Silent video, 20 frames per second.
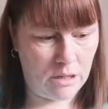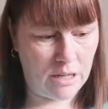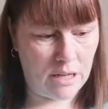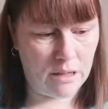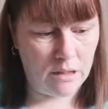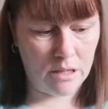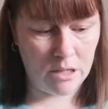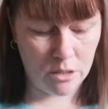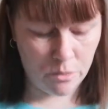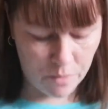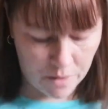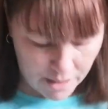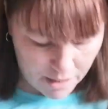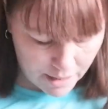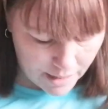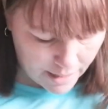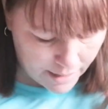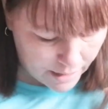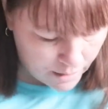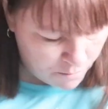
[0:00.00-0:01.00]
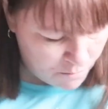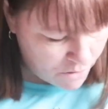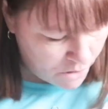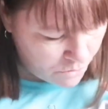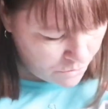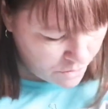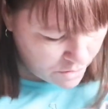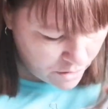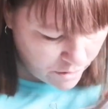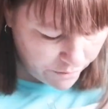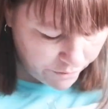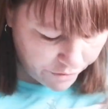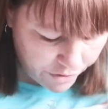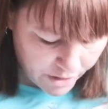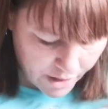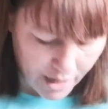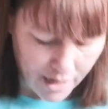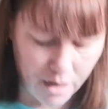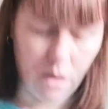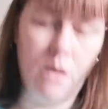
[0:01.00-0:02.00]
on that this week, and most of
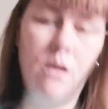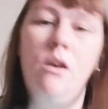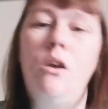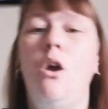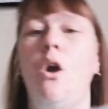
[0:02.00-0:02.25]
that